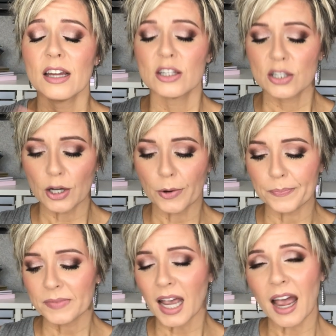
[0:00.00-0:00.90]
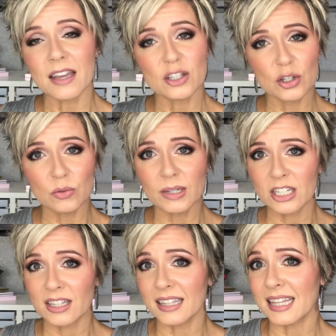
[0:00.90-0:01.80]
So I do
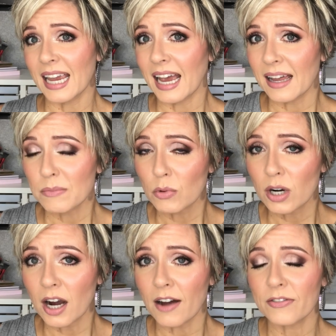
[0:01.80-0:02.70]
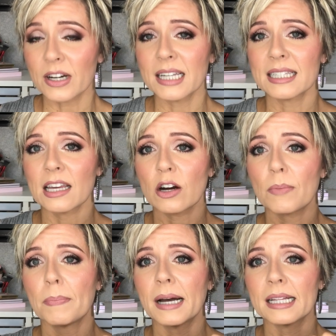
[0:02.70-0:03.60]
wish that they had more offerings there,
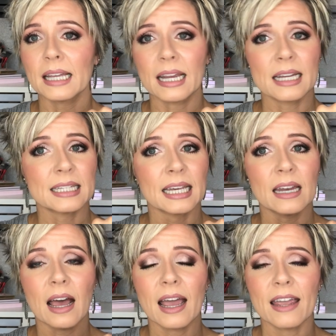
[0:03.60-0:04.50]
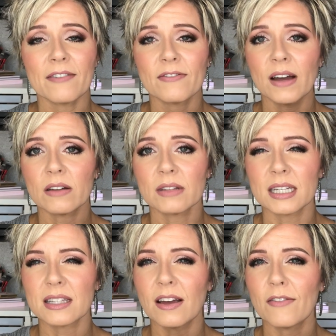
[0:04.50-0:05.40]
but like I said, I have found
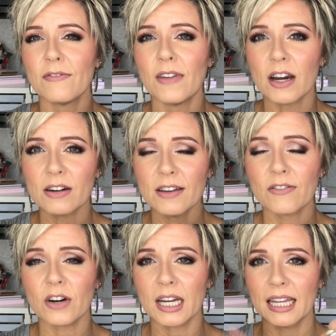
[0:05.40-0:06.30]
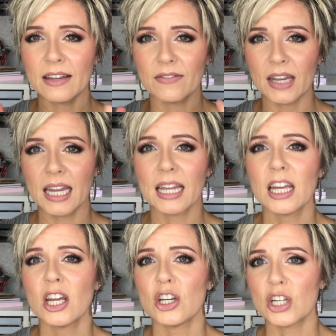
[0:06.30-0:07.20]
this a very forgiving
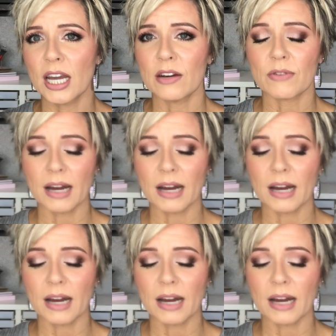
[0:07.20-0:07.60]
shade